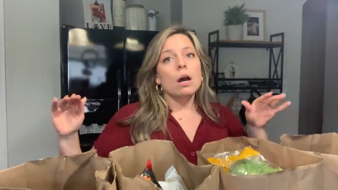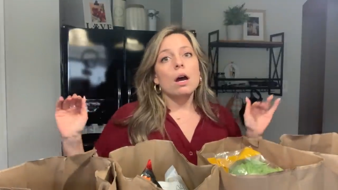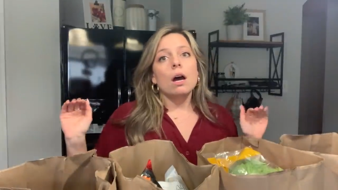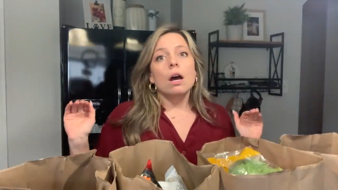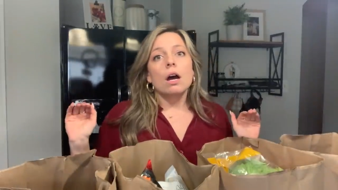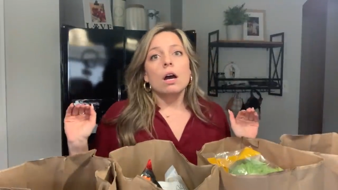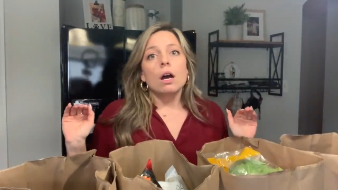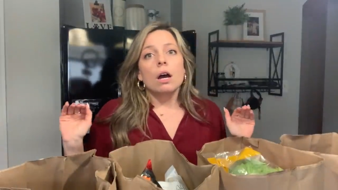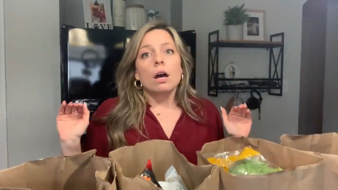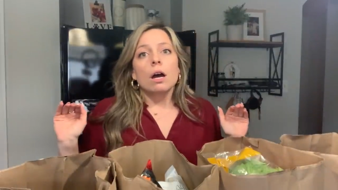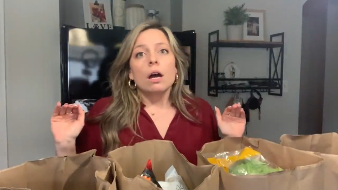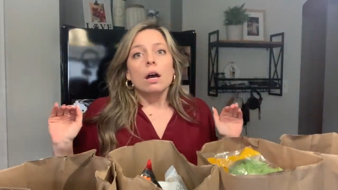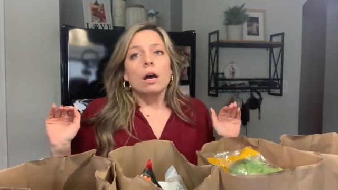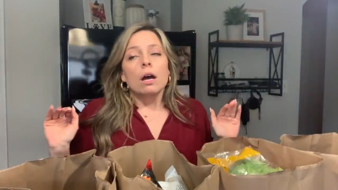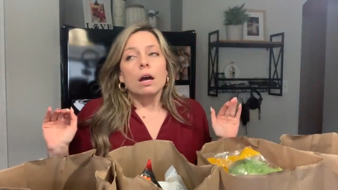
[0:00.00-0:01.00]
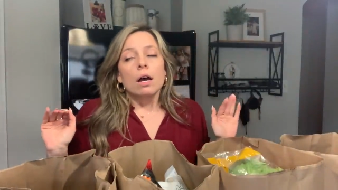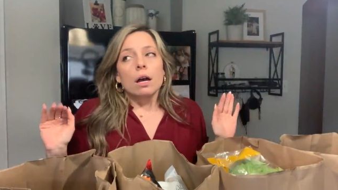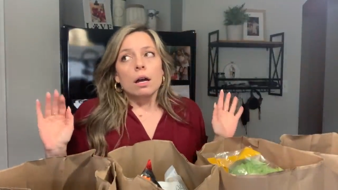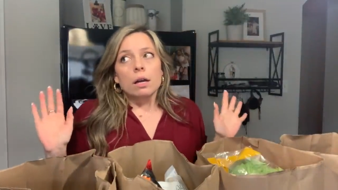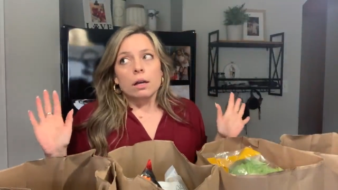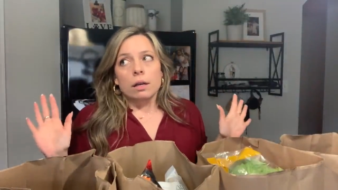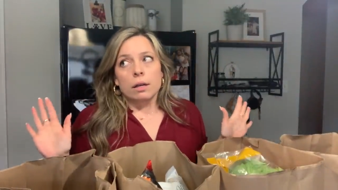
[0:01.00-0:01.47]

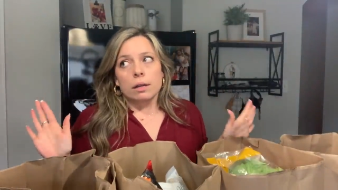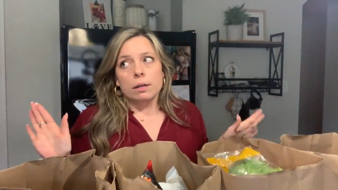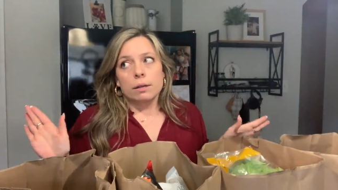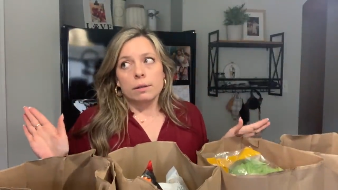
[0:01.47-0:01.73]
Nobody speaks.